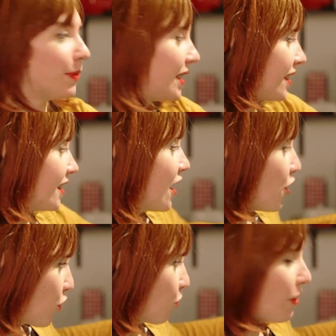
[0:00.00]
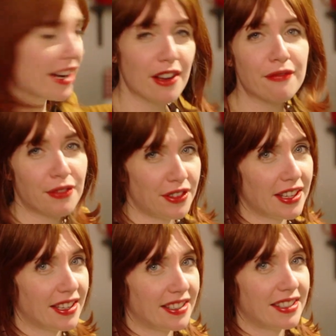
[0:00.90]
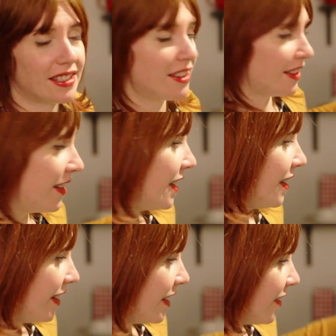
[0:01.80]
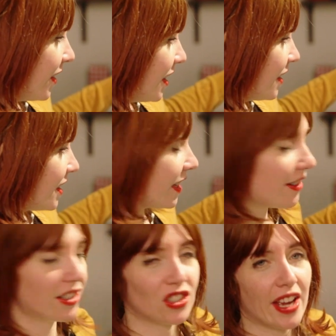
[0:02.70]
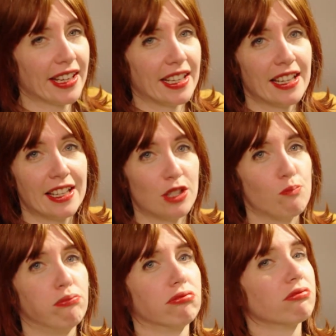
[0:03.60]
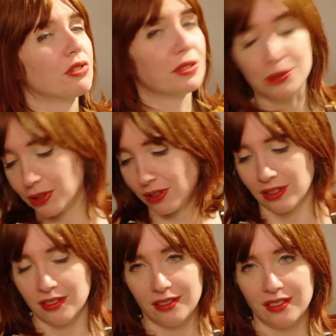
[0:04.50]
Because the write-up for this in the inside of the jacket is brutal.